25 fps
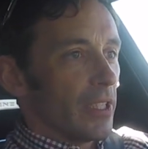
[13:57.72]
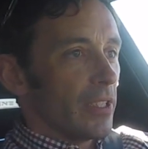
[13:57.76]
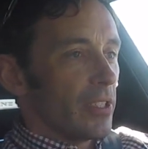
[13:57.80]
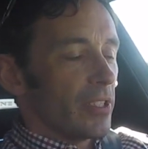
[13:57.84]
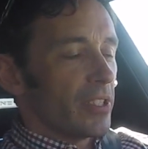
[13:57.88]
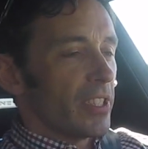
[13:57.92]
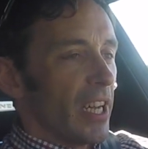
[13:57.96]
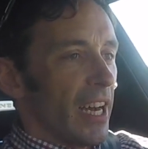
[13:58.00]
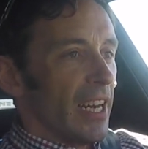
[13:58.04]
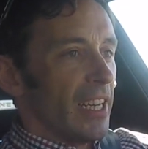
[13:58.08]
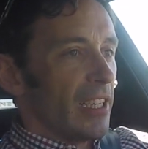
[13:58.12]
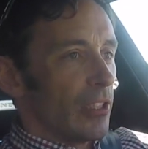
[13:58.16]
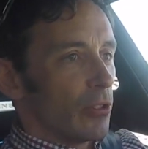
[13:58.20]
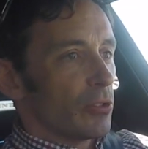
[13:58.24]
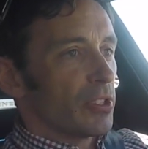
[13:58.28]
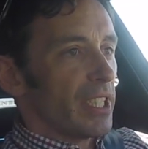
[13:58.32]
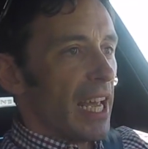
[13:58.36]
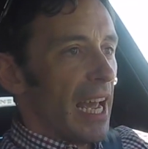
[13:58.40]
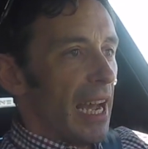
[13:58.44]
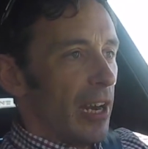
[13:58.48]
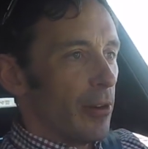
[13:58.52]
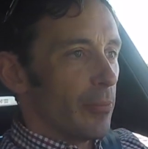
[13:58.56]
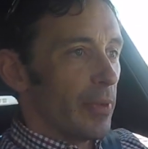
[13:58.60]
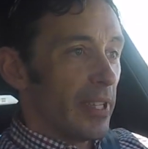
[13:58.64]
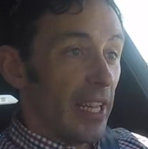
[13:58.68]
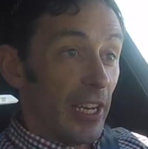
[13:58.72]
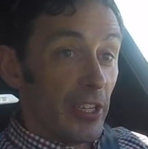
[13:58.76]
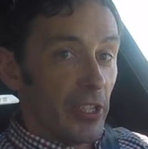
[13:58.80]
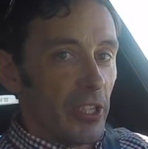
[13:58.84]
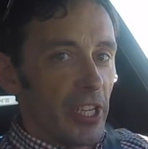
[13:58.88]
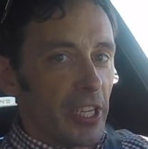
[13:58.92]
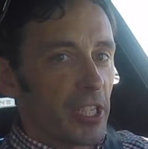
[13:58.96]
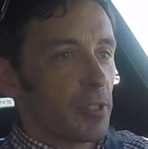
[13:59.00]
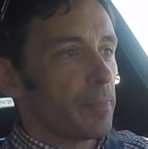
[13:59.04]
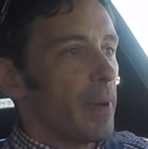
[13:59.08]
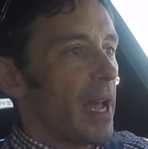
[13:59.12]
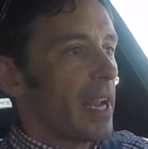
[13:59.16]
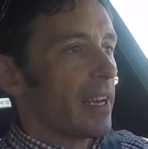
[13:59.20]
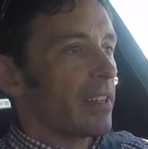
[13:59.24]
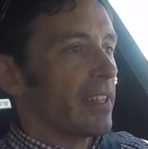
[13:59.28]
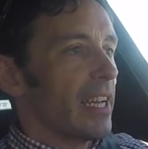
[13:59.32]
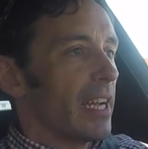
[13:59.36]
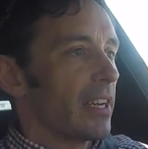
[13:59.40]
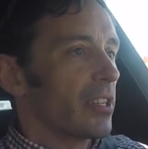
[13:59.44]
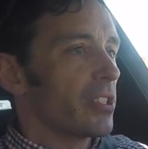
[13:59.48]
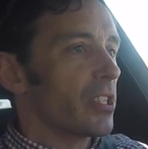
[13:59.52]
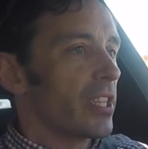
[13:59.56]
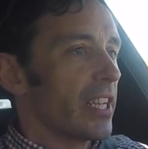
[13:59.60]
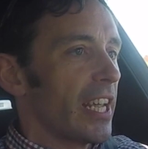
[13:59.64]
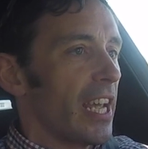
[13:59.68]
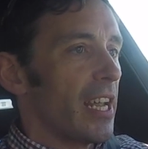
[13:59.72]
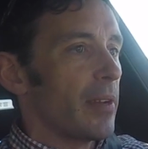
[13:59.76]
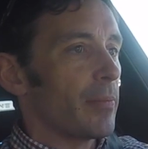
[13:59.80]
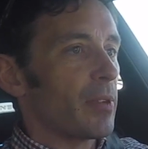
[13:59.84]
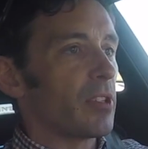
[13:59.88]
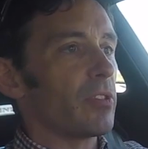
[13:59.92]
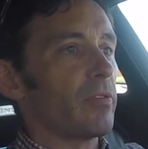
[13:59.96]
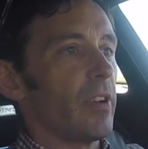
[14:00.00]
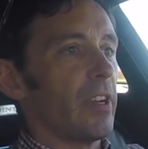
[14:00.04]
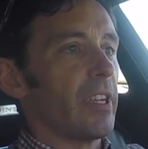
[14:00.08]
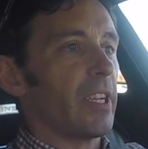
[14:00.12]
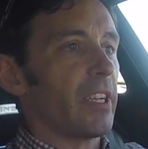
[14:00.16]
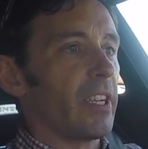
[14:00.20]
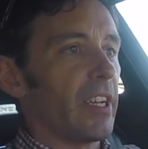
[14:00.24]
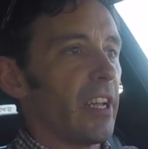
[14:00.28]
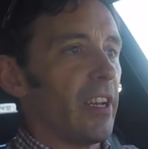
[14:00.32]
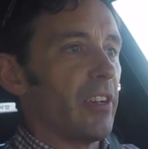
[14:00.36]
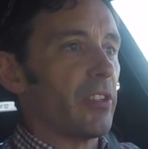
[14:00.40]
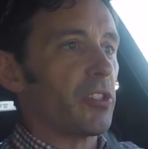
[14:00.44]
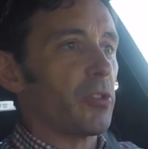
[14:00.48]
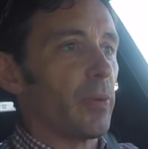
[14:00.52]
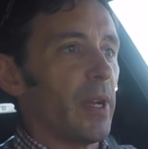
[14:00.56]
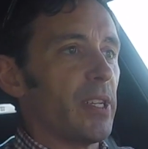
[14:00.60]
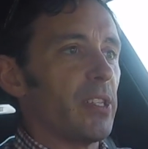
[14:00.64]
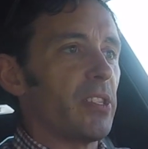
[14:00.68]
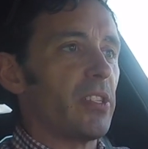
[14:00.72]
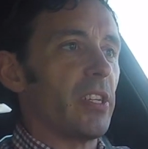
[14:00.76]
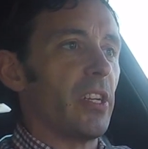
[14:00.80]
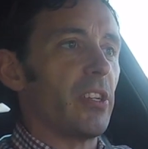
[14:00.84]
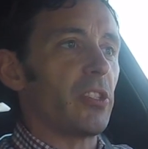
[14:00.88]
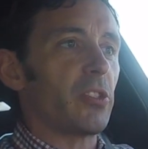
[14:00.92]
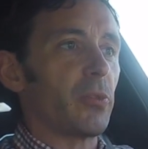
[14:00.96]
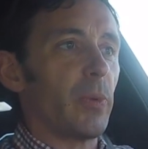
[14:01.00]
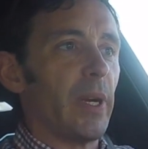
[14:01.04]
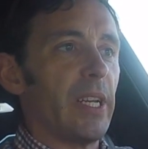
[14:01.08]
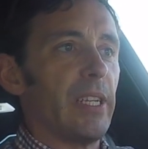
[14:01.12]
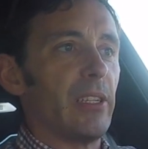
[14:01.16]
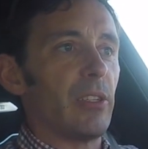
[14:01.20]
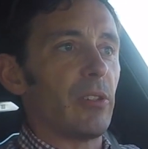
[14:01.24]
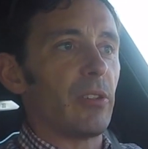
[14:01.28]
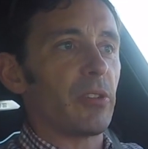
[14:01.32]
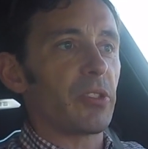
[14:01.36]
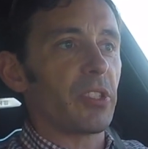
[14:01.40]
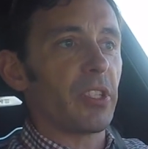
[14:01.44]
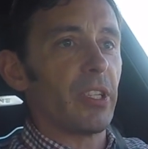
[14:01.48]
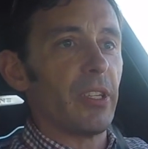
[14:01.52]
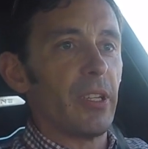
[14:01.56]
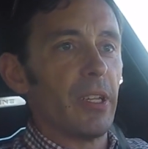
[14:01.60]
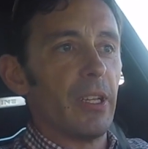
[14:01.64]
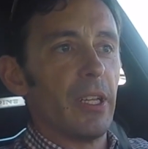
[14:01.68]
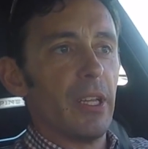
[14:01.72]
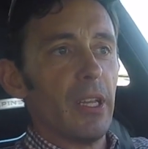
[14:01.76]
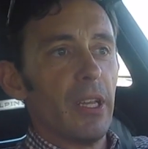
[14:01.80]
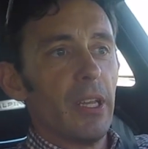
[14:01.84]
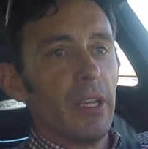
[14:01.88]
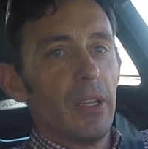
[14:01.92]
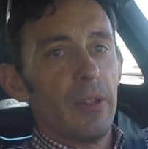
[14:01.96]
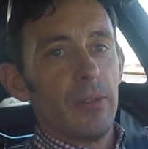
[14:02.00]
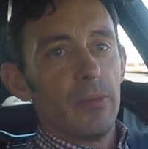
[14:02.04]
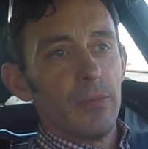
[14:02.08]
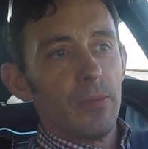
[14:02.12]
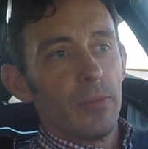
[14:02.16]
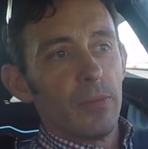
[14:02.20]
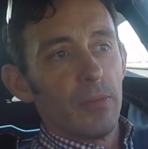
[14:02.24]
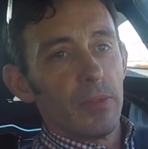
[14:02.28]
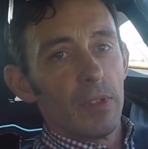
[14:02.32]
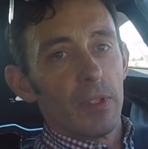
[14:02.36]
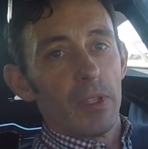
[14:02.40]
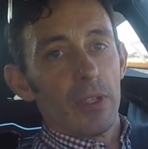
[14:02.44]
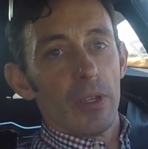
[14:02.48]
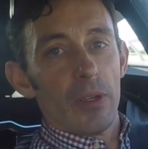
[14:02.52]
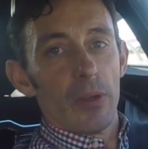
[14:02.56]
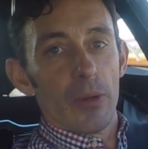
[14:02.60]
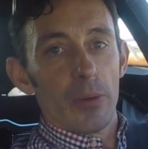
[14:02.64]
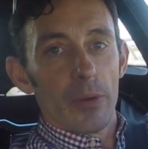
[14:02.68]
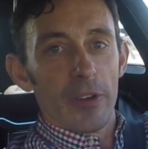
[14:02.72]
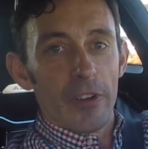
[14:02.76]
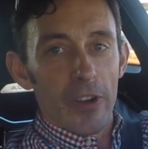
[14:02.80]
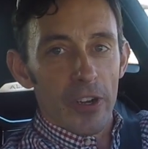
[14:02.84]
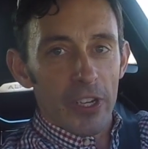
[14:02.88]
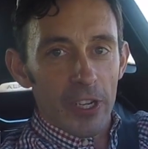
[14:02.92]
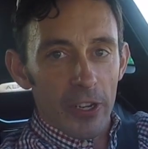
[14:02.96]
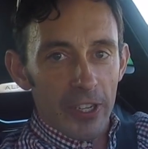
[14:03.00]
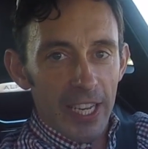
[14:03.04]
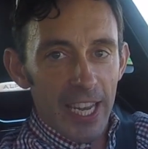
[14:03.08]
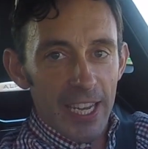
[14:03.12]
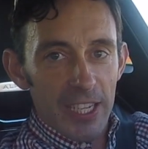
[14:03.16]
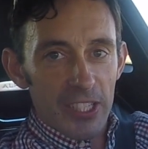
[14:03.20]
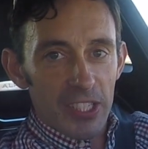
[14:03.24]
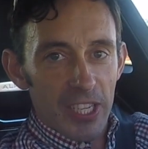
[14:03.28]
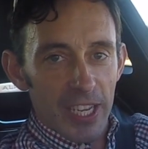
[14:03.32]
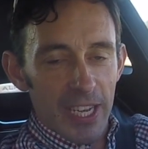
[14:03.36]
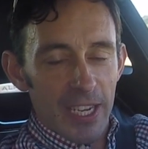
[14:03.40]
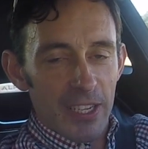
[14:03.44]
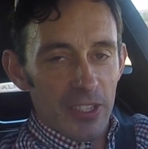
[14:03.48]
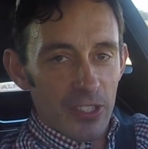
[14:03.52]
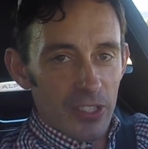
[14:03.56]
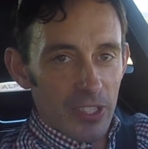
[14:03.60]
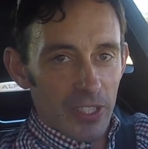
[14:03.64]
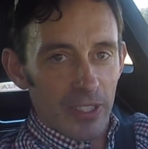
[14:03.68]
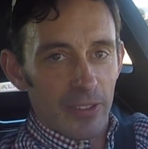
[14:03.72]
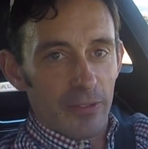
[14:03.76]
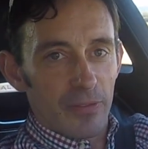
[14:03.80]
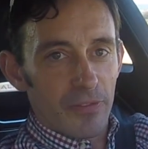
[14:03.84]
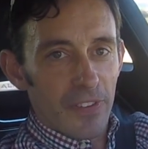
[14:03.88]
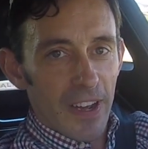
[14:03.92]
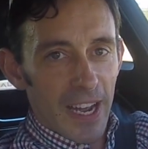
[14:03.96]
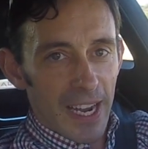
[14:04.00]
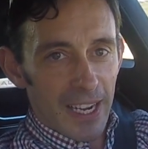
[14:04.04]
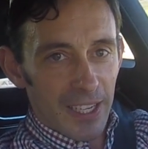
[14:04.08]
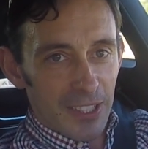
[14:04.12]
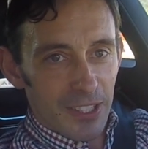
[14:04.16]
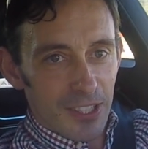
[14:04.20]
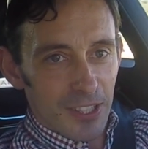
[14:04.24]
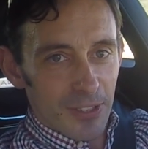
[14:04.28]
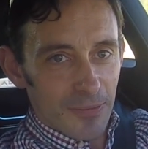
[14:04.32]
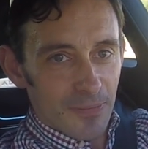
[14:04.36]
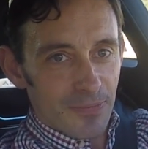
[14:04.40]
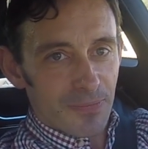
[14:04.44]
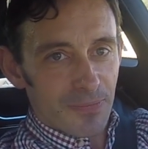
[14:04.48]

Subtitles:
dialed down, but then you'd expect that because a Cayman's running kind of 20-inch wheels. We're only on 18s, and in fact,